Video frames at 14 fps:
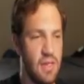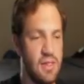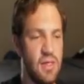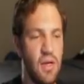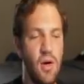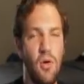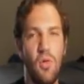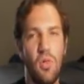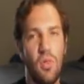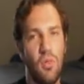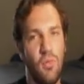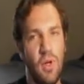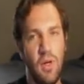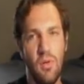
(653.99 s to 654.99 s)
an
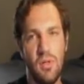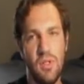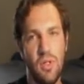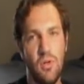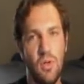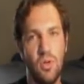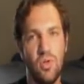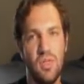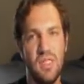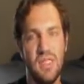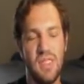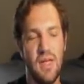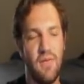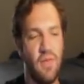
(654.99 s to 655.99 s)
03 with
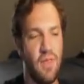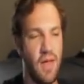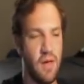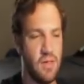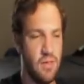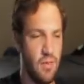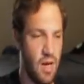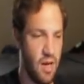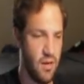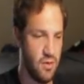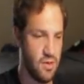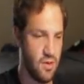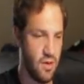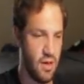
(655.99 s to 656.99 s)
207,000
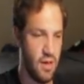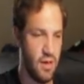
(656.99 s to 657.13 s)
miles on